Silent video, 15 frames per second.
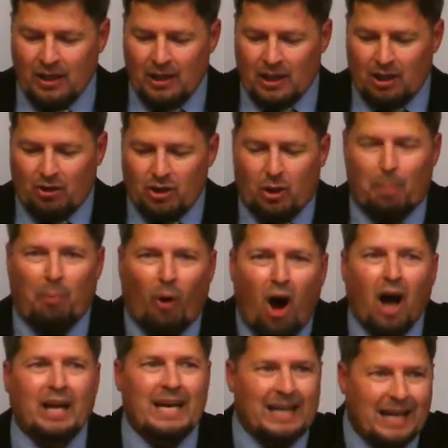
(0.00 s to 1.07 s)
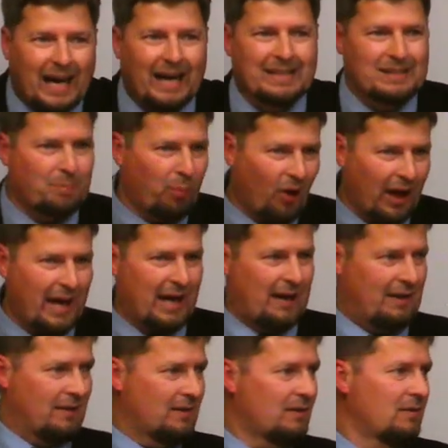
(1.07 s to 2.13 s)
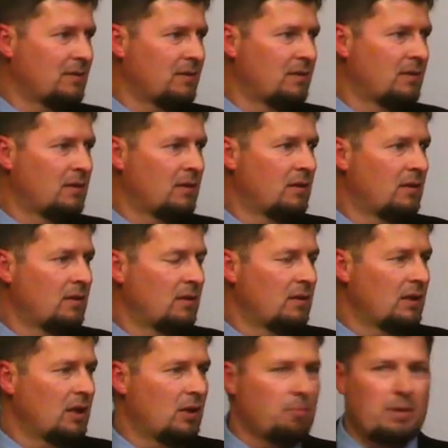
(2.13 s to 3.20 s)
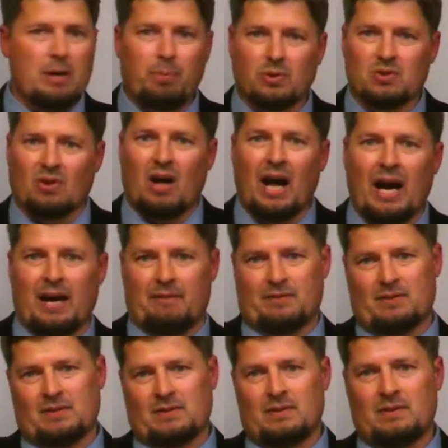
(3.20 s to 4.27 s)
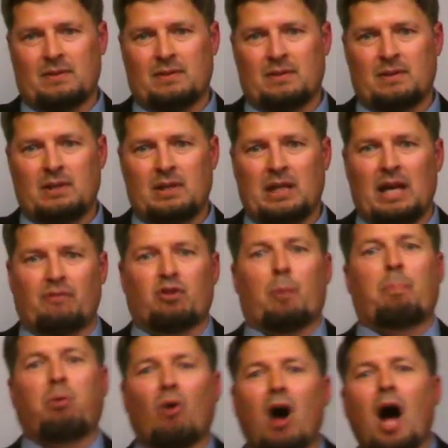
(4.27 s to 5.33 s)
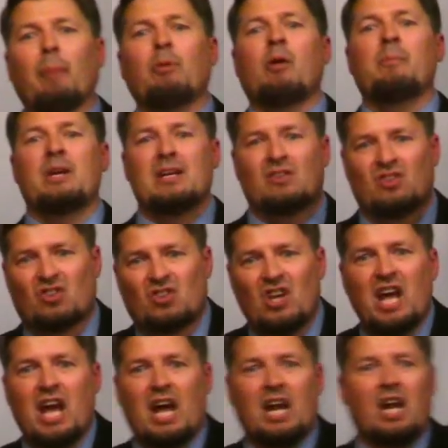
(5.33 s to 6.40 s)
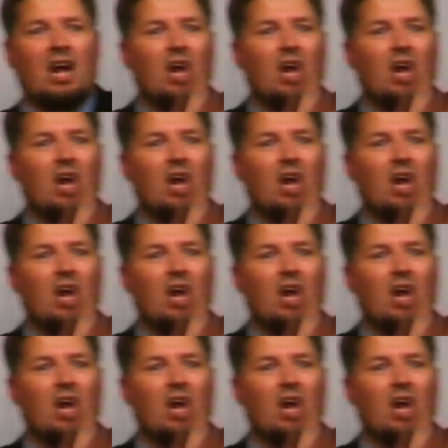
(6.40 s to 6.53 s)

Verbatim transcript: you know, you're blocking God's plan in people's lives. If the problem is sin,